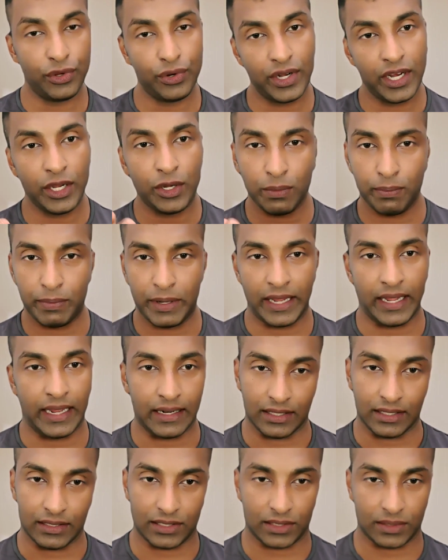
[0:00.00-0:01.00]
You need to bring
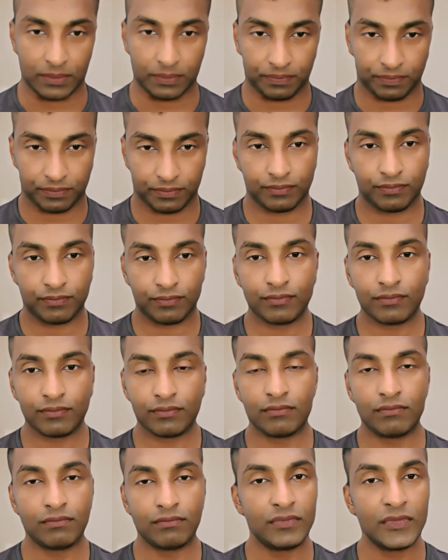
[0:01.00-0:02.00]
in this.
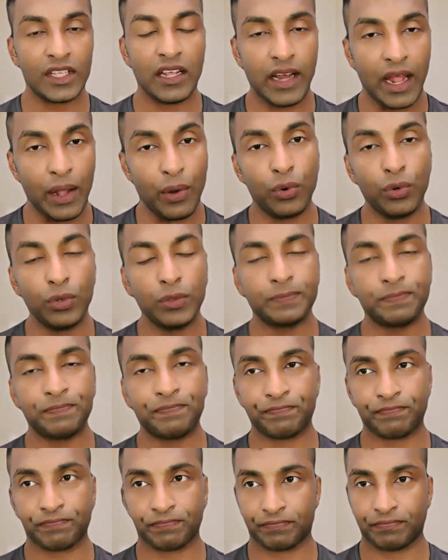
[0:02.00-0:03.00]
Now,
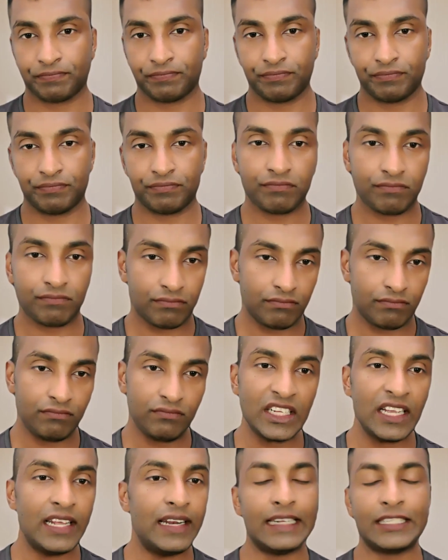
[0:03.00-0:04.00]

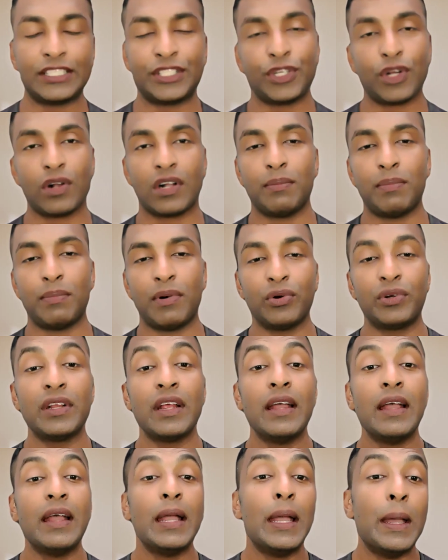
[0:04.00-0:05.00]
let's talk about
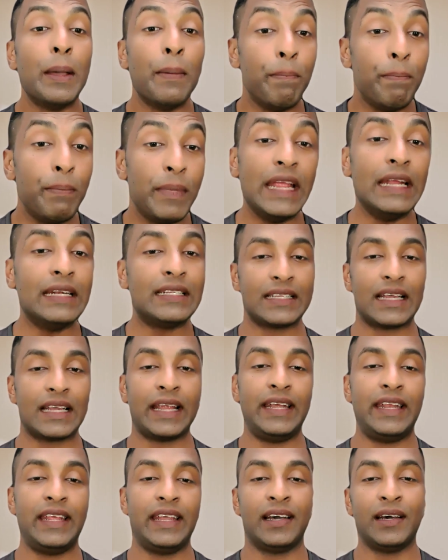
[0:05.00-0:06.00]
Mead's
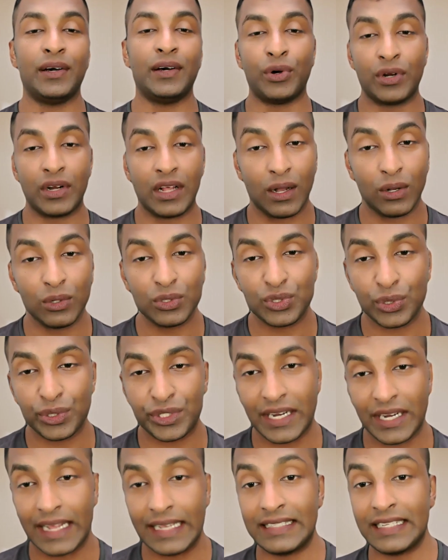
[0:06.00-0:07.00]
idea on how
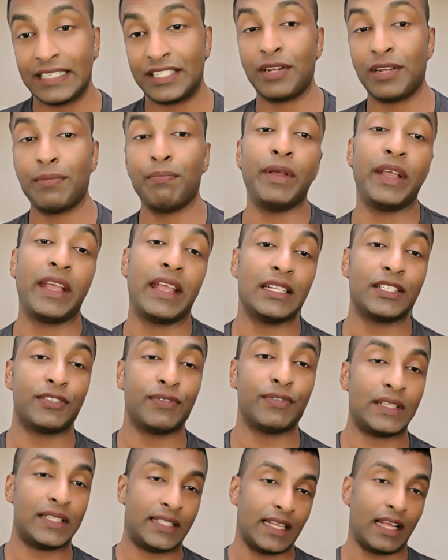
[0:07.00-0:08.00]
socialization begins
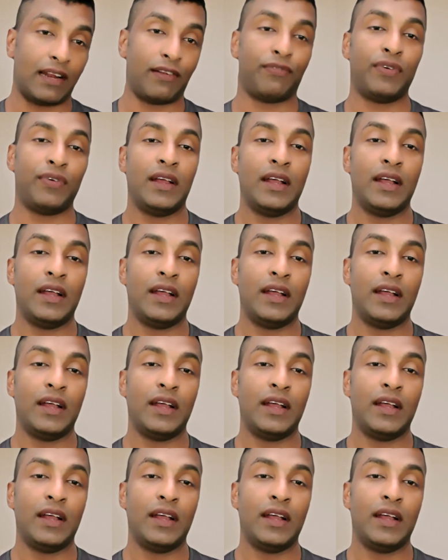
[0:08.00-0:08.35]
with self.